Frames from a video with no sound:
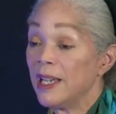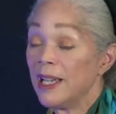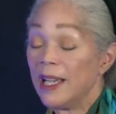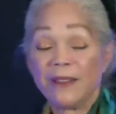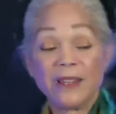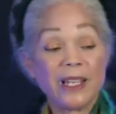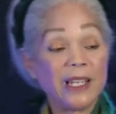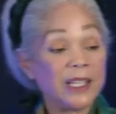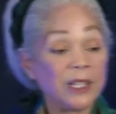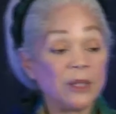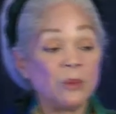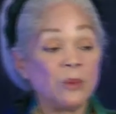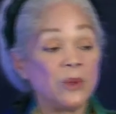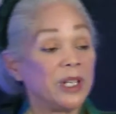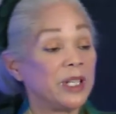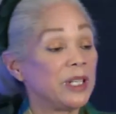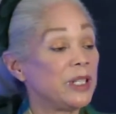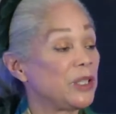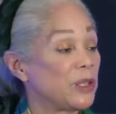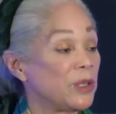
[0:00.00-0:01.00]
And they didn't
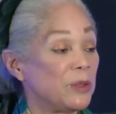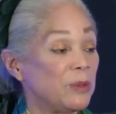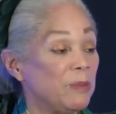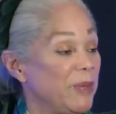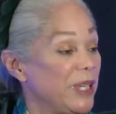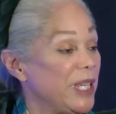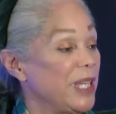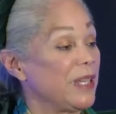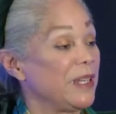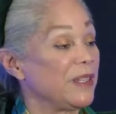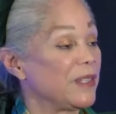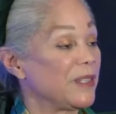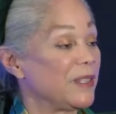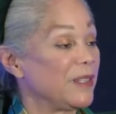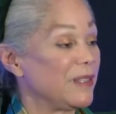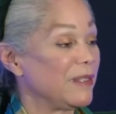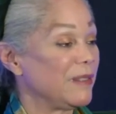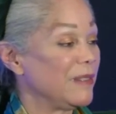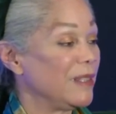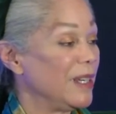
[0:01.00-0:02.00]
want to do
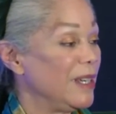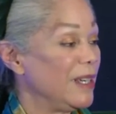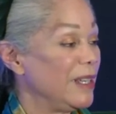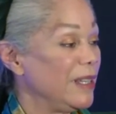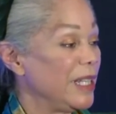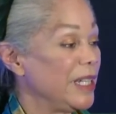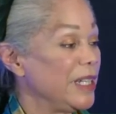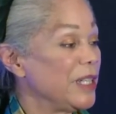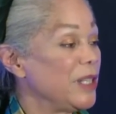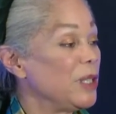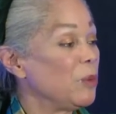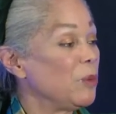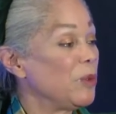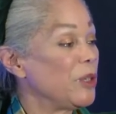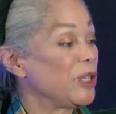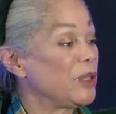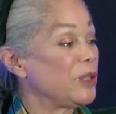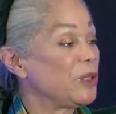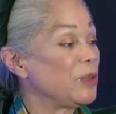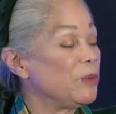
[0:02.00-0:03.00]
peace. They didn't
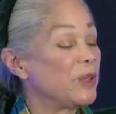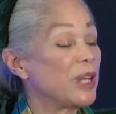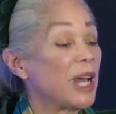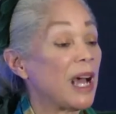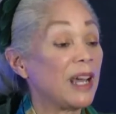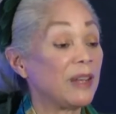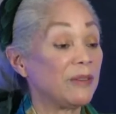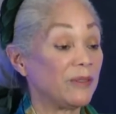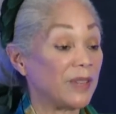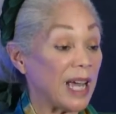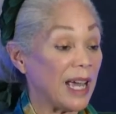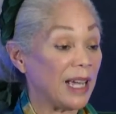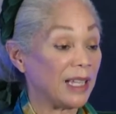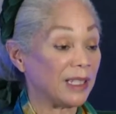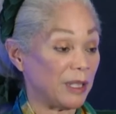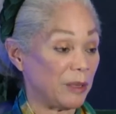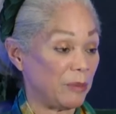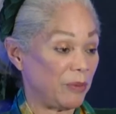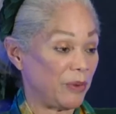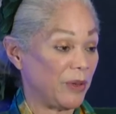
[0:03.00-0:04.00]
want to do
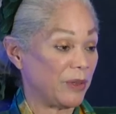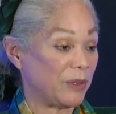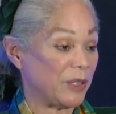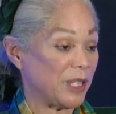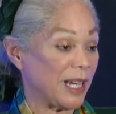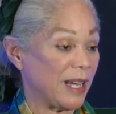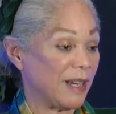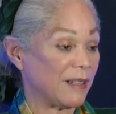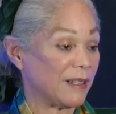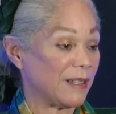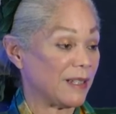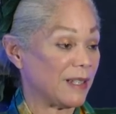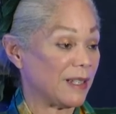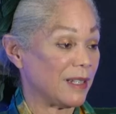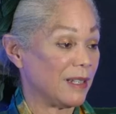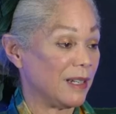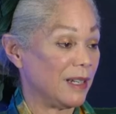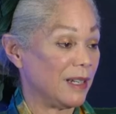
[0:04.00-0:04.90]
nonviolent protest.